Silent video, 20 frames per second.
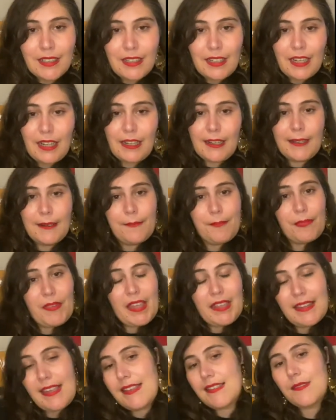
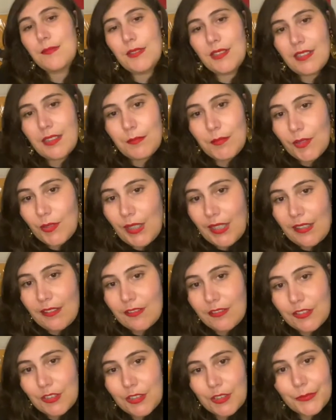And that's what I'm looking
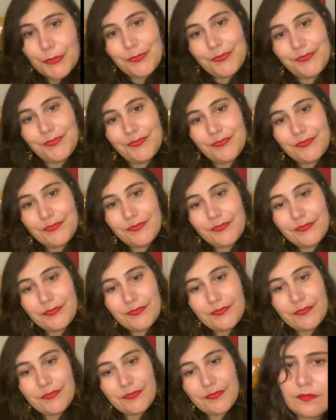for.
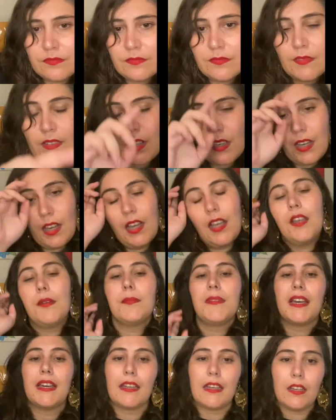I hope
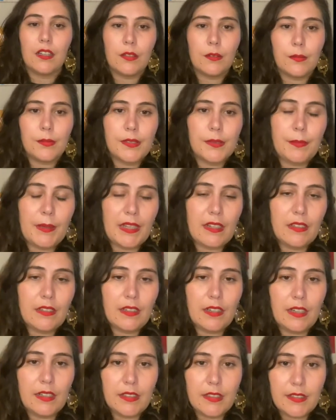that helps better
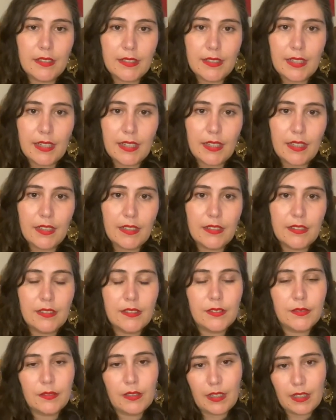understand
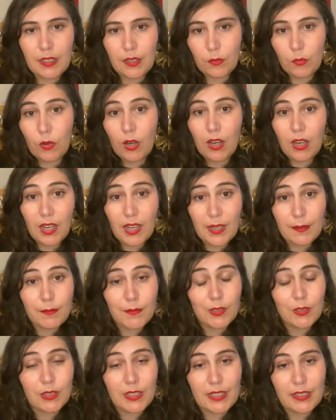what I'm
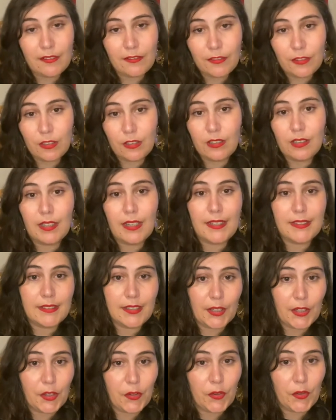looking for as a
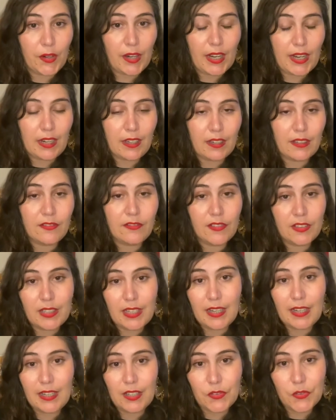curator for the
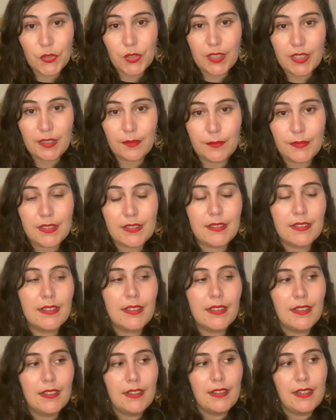art trams.
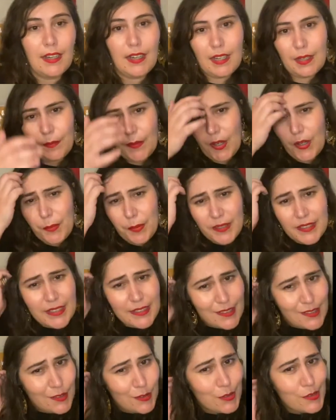I hope it
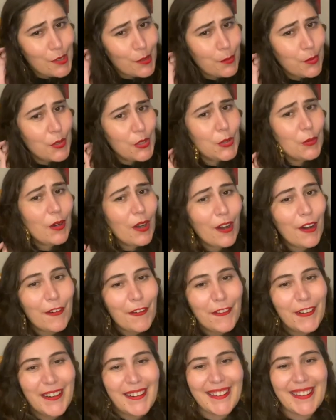doesn't also put you
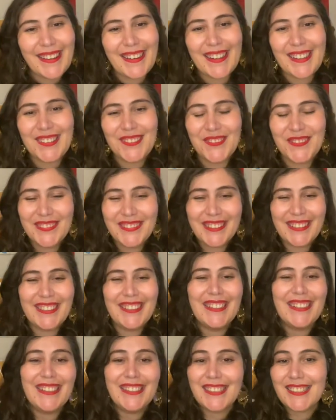off
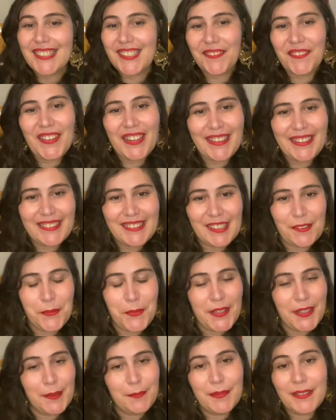submitting
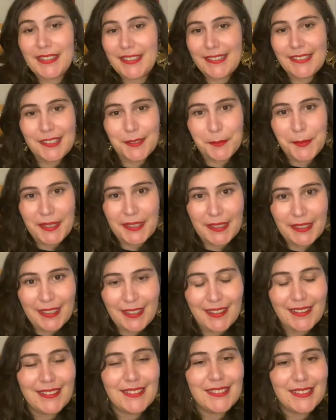something. Please
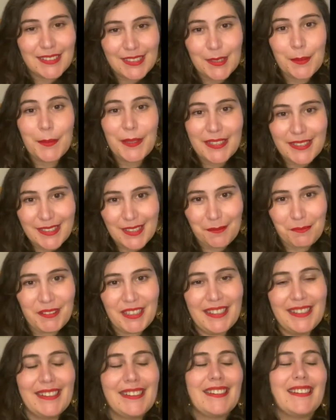submit
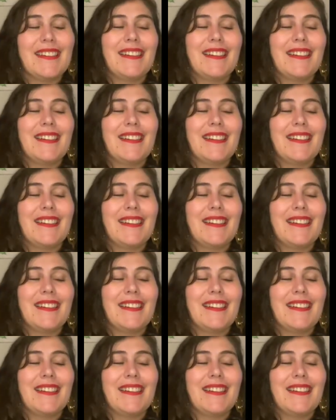something.